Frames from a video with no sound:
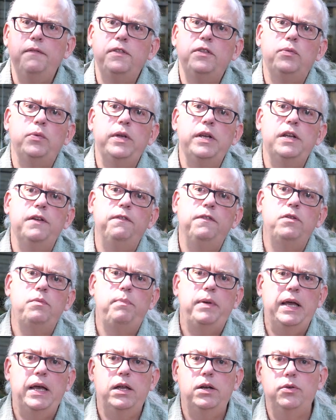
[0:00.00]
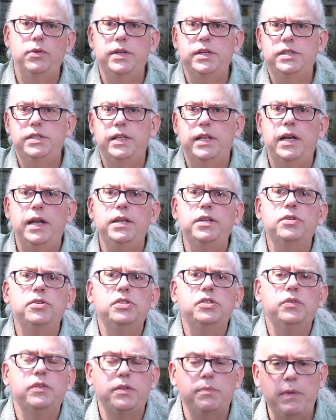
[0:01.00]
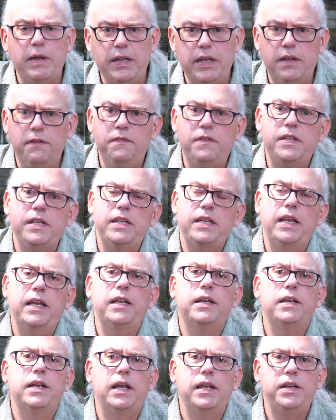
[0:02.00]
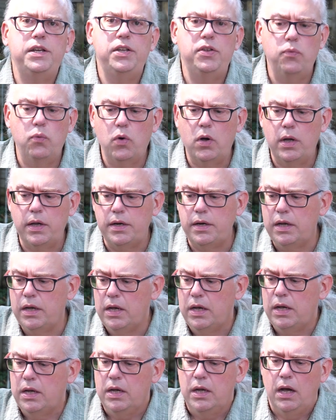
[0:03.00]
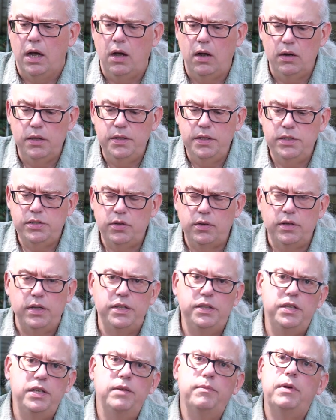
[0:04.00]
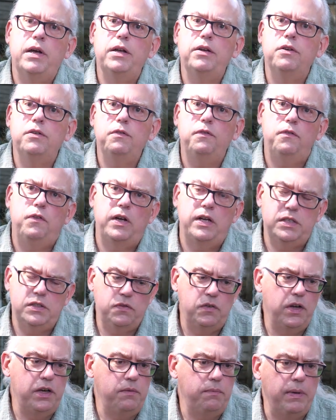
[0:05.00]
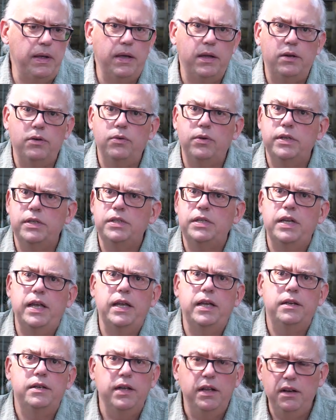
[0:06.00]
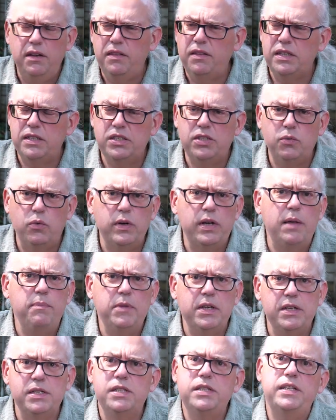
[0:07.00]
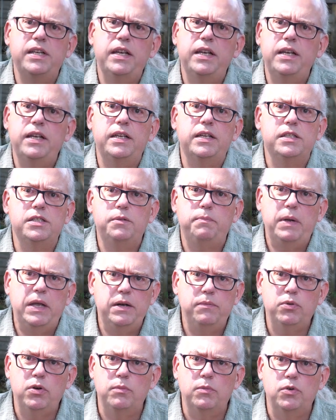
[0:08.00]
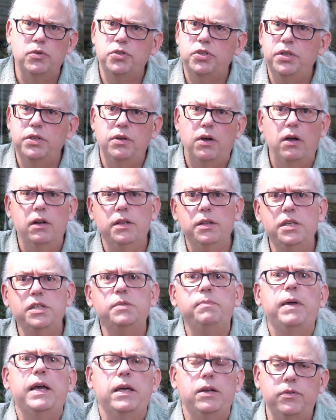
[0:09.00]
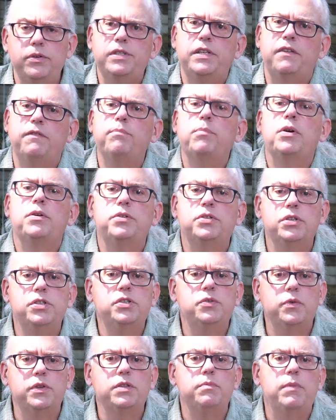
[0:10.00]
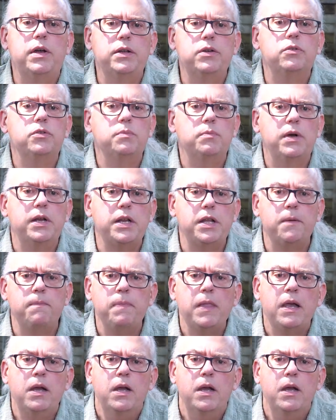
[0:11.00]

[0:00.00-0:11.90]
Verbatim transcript: Three different batteries that I use with my F T eight ninety-one. All of these are lithium iron phosphate batteries, and none of this, what I'm going to say, is paid promotion. All of these batteries I've purchased with my own money.